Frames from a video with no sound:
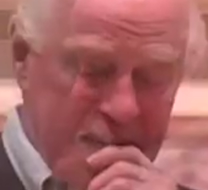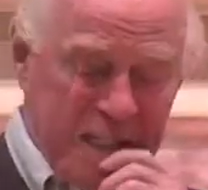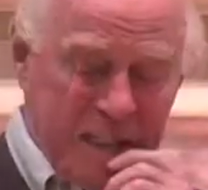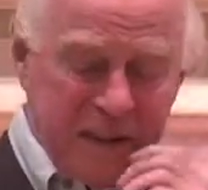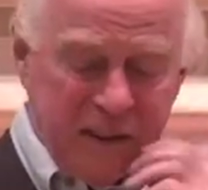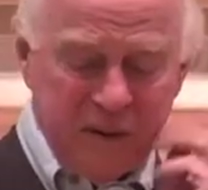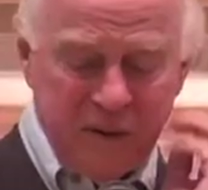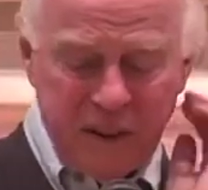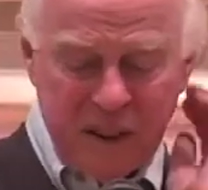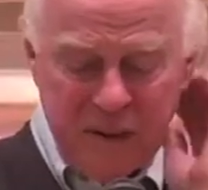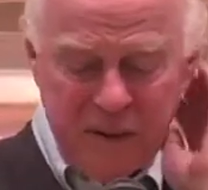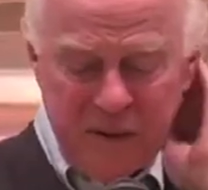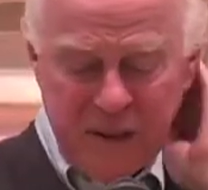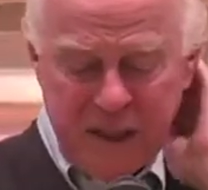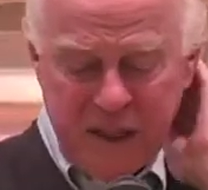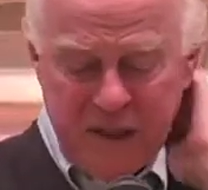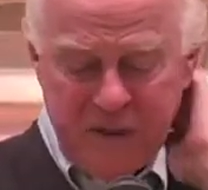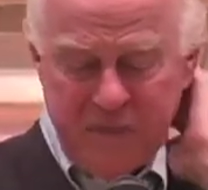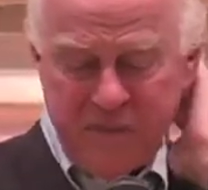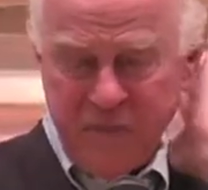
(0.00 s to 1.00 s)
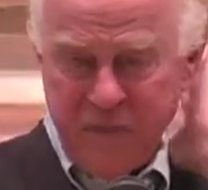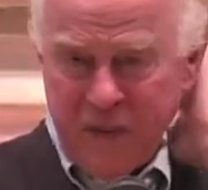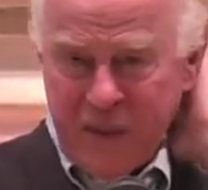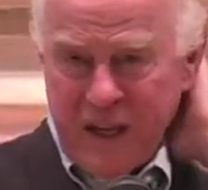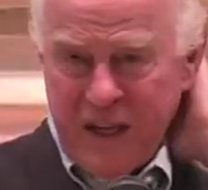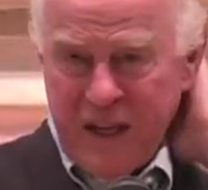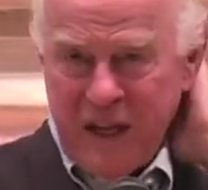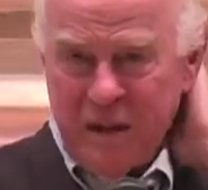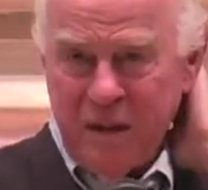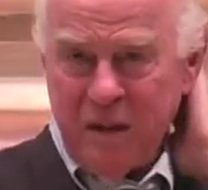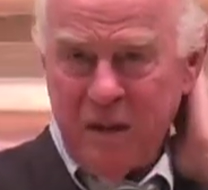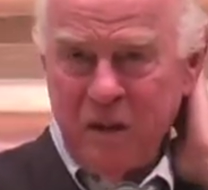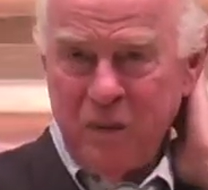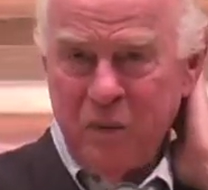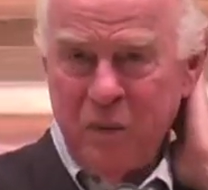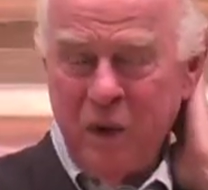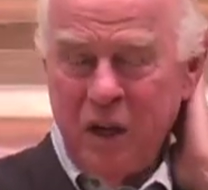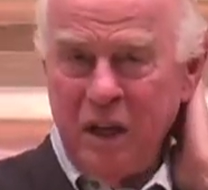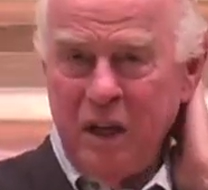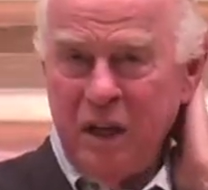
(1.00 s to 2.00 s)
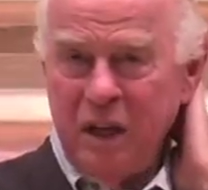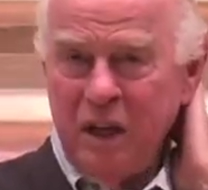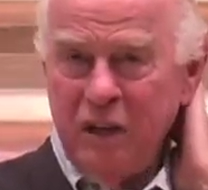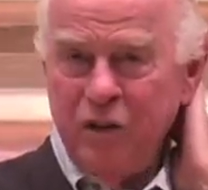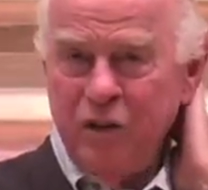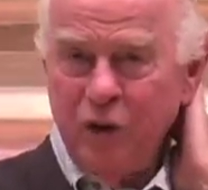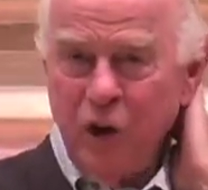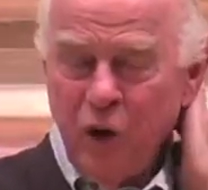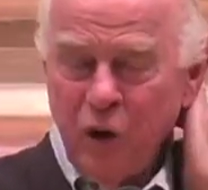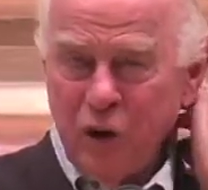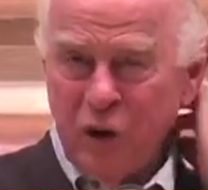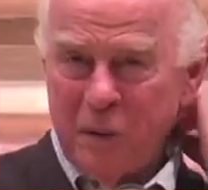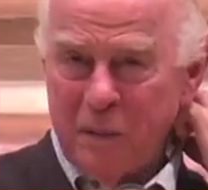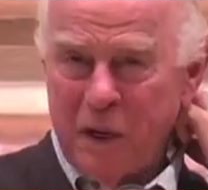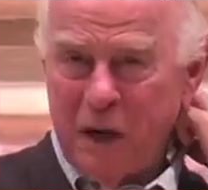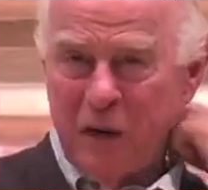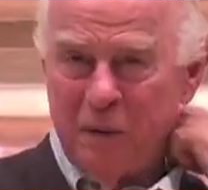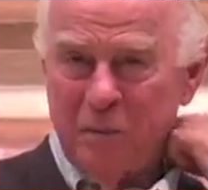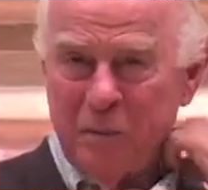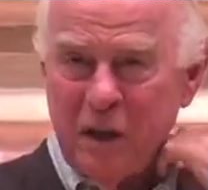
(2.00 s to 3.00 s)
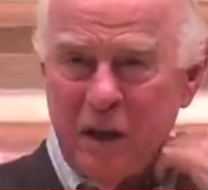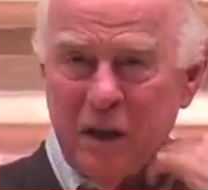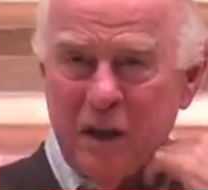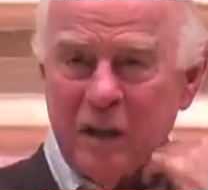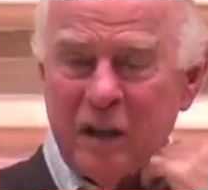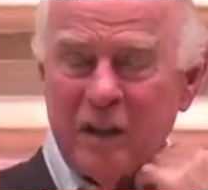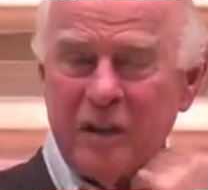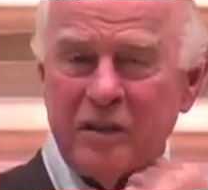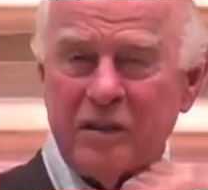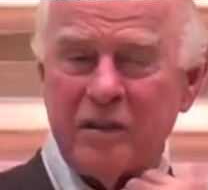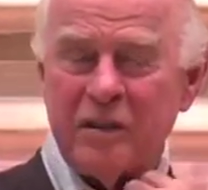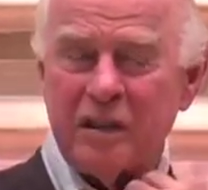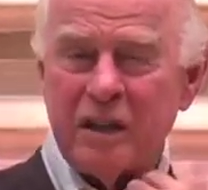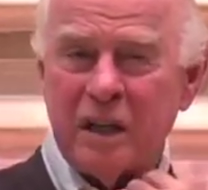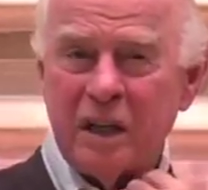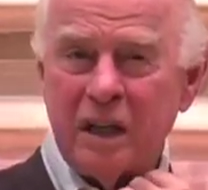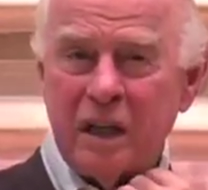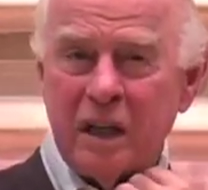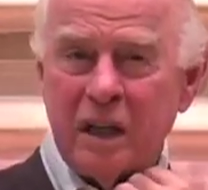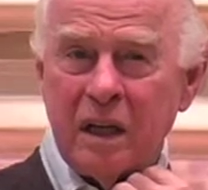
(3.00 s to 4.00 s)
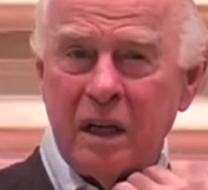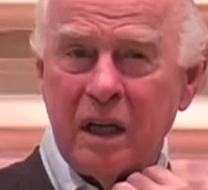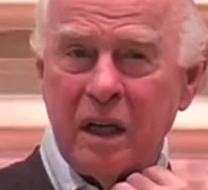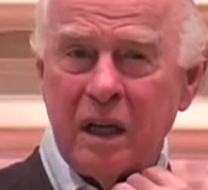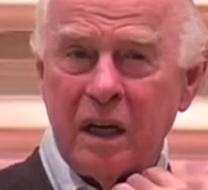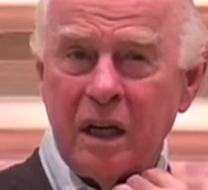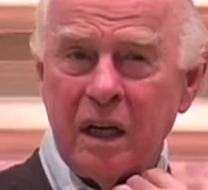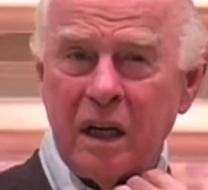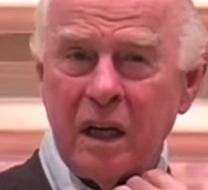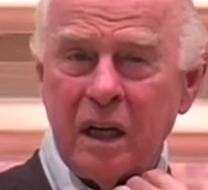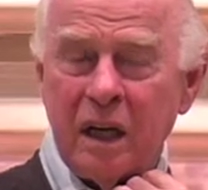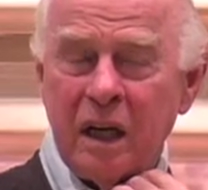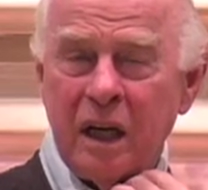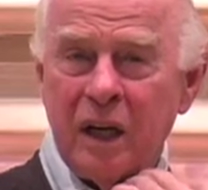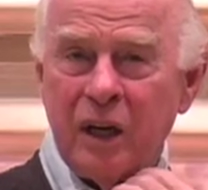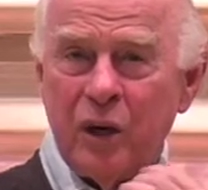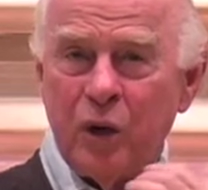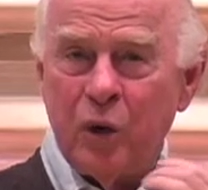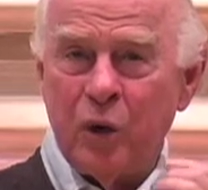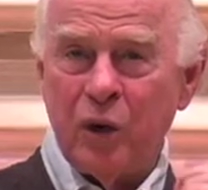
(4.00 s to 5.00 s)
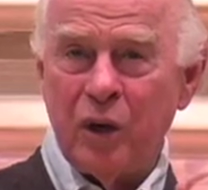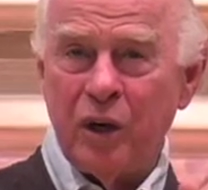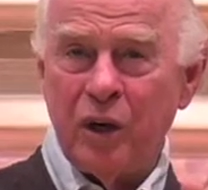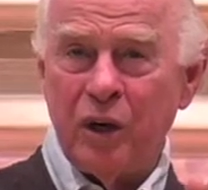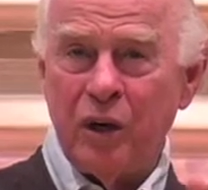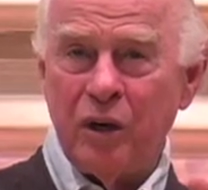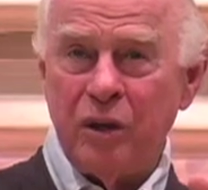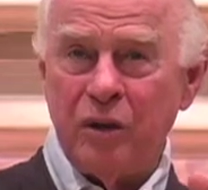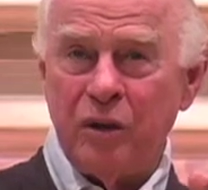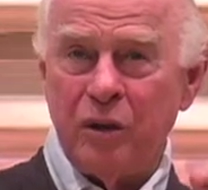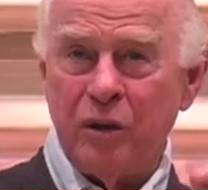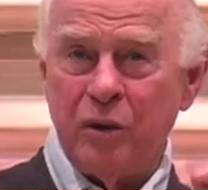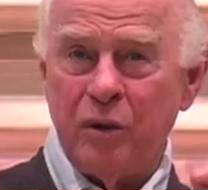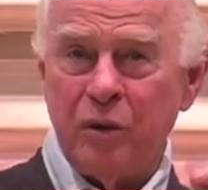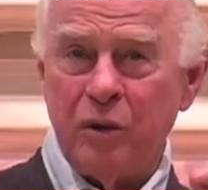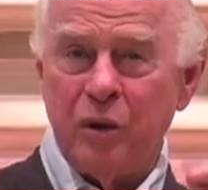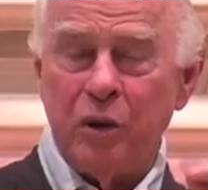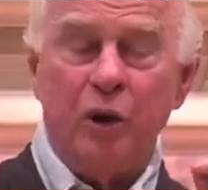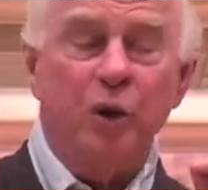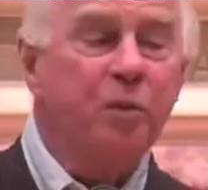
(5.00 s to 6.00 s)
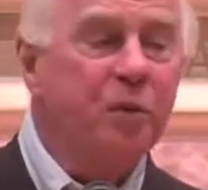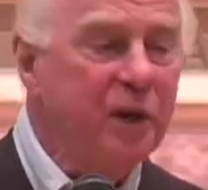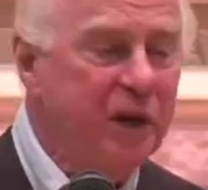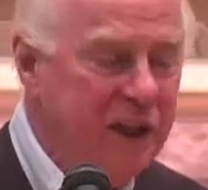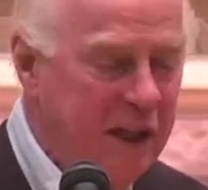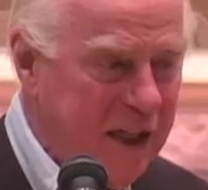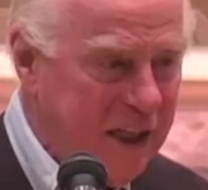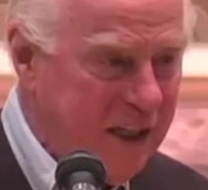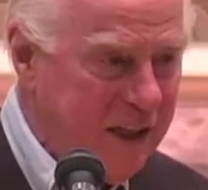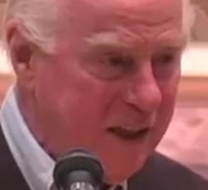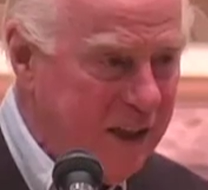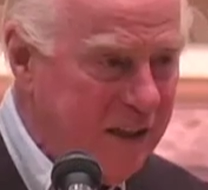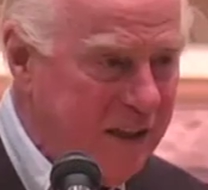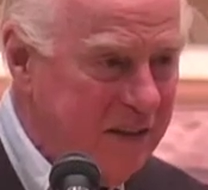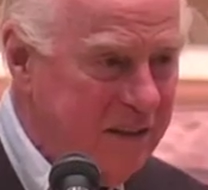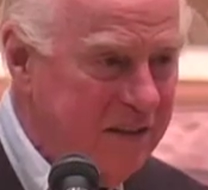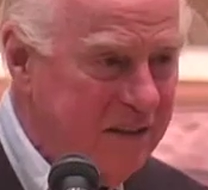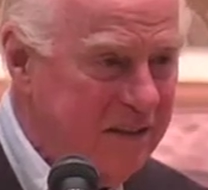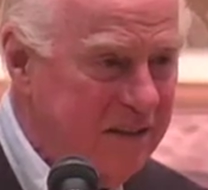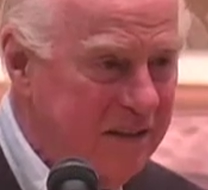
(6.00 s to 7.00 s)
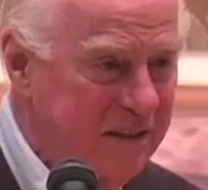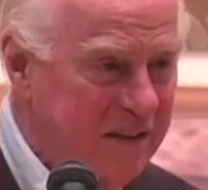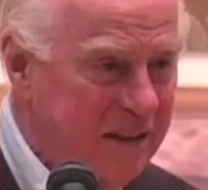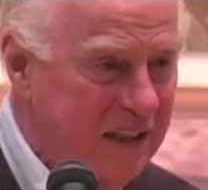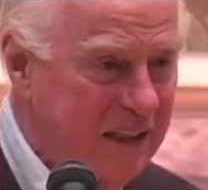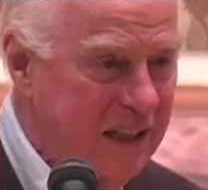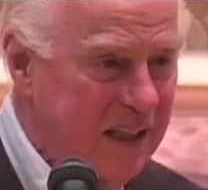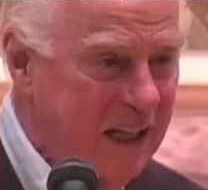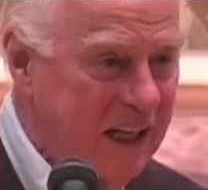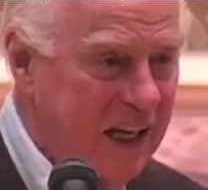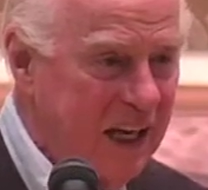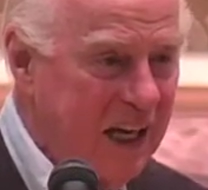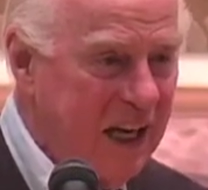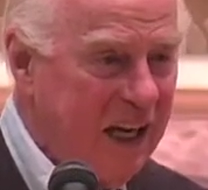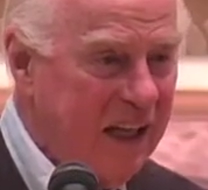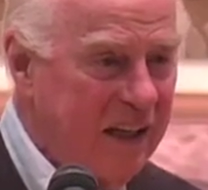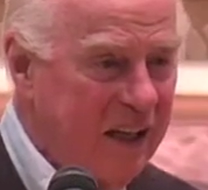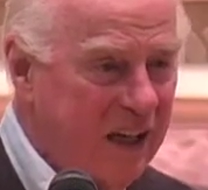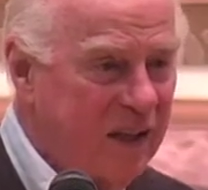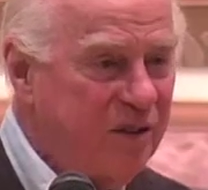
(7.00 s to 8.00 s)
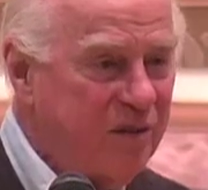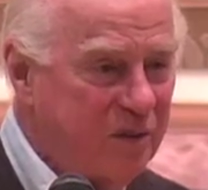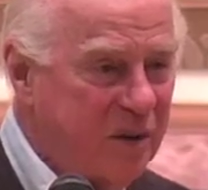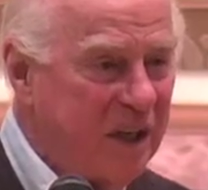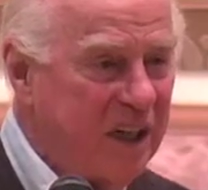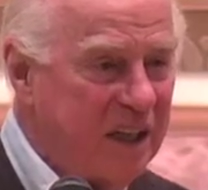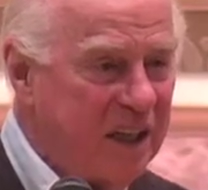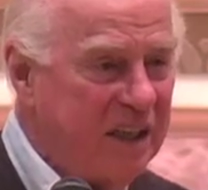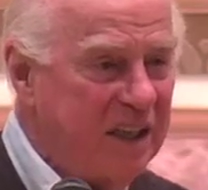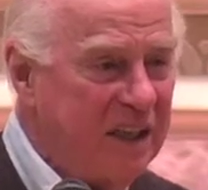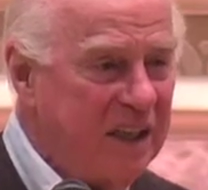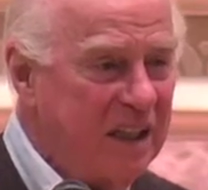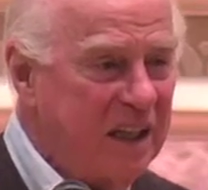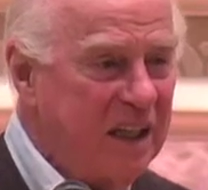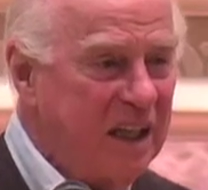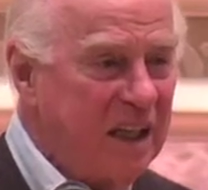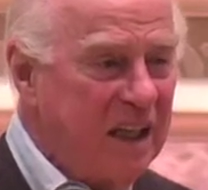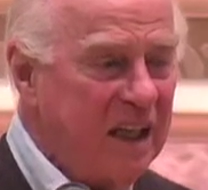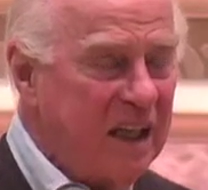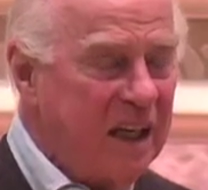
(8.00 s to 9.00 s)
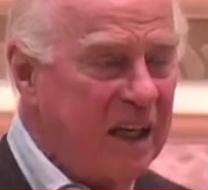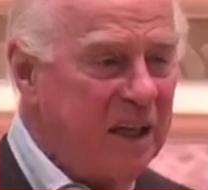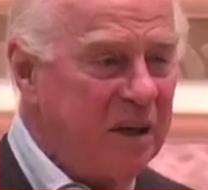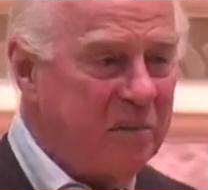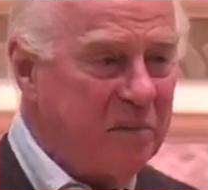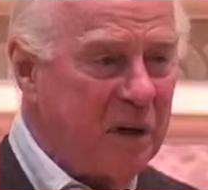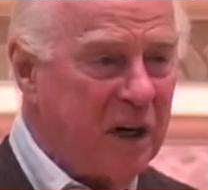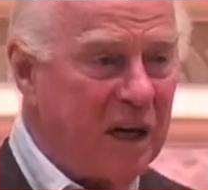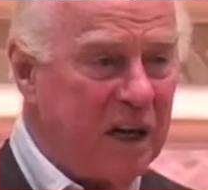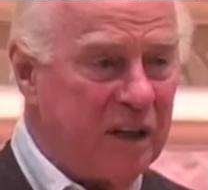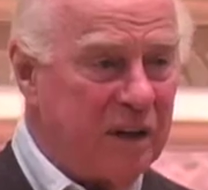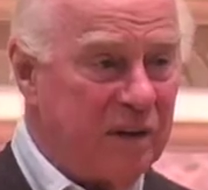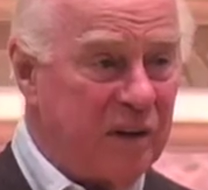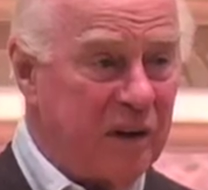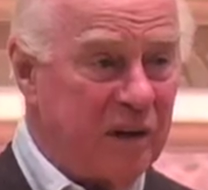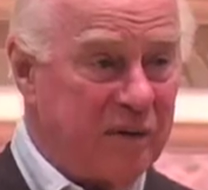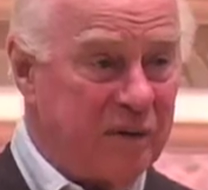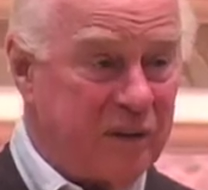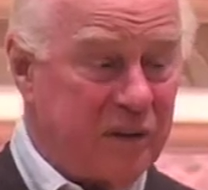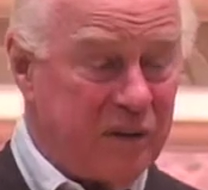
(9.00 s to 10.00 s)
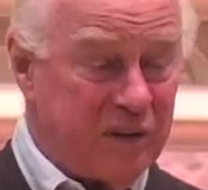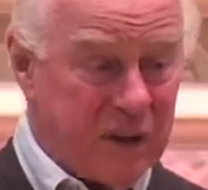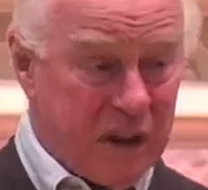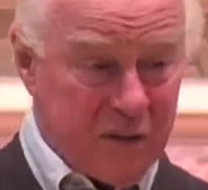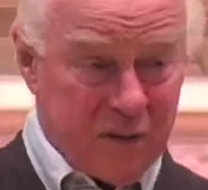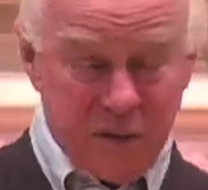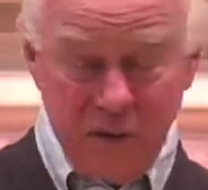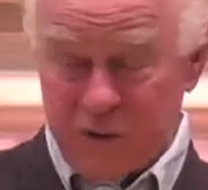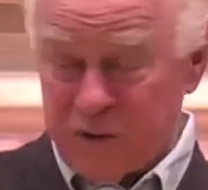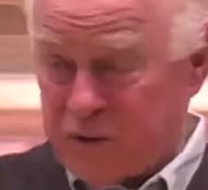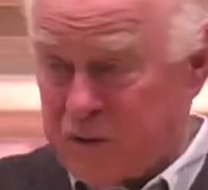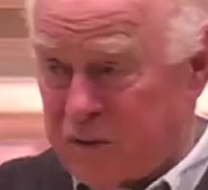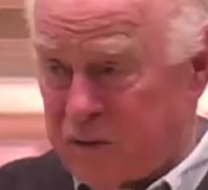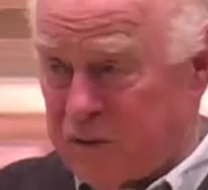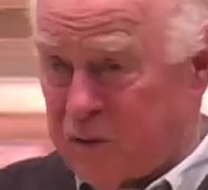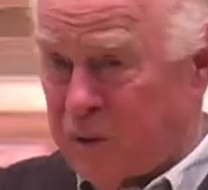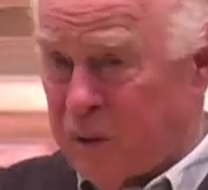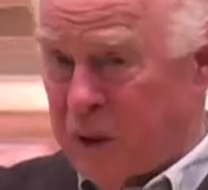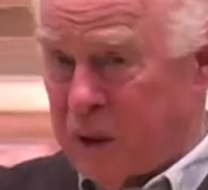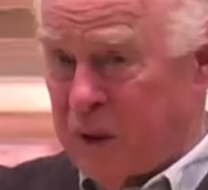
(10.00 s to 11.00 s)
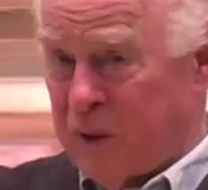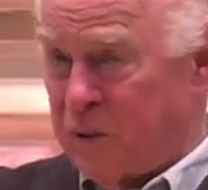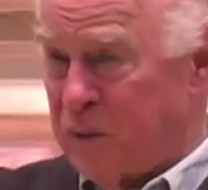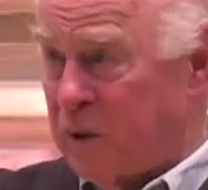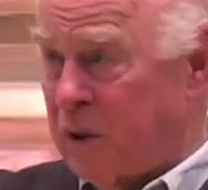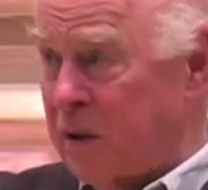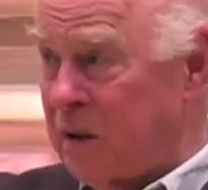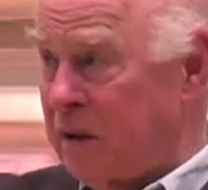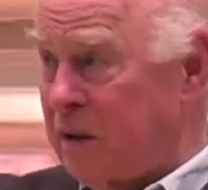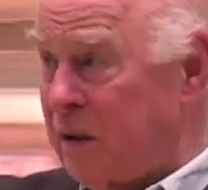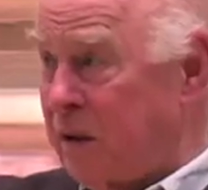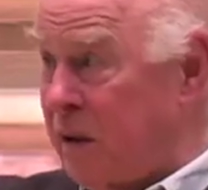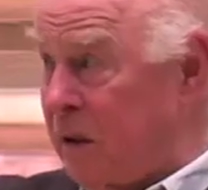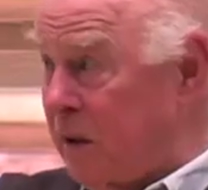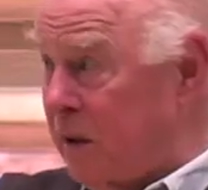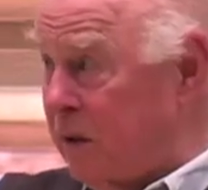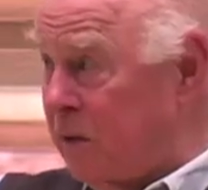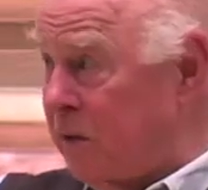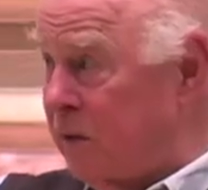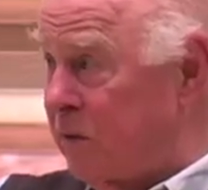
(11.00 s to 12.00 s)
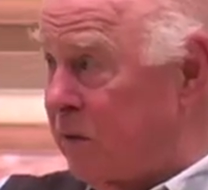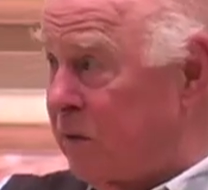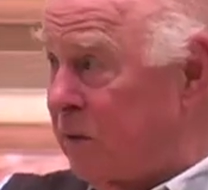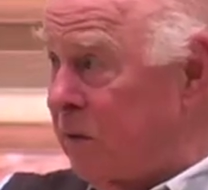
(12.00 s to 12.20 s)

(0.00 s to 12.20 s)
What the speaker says: So anyway, we joke about marriage in order to lubricate it. And that's why in my office, I was 21 years